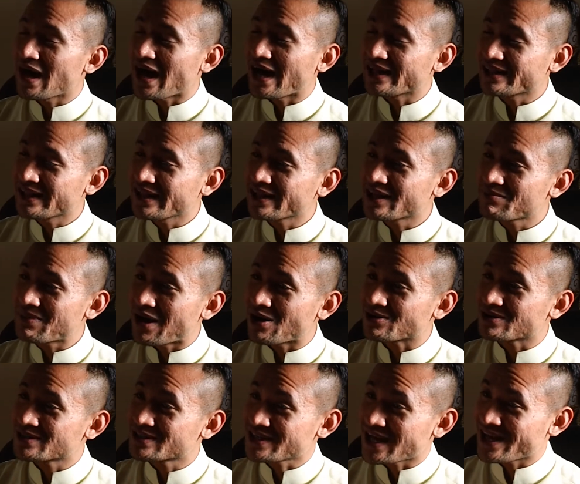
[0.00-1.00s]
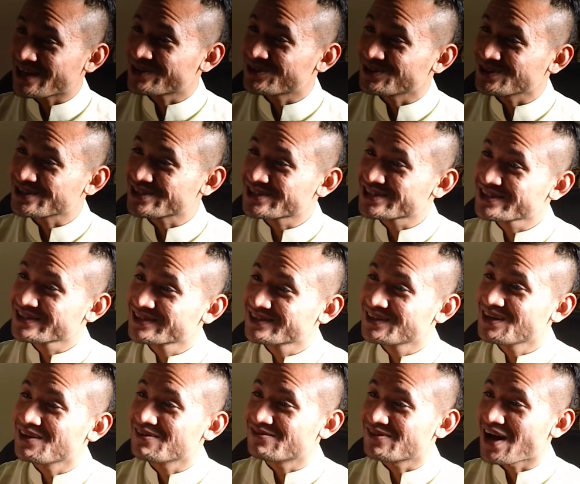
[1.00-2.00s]
I think about cycles
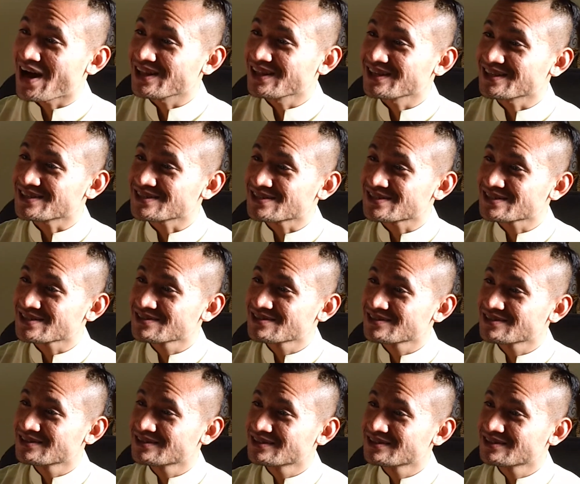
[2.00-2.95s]
of violence.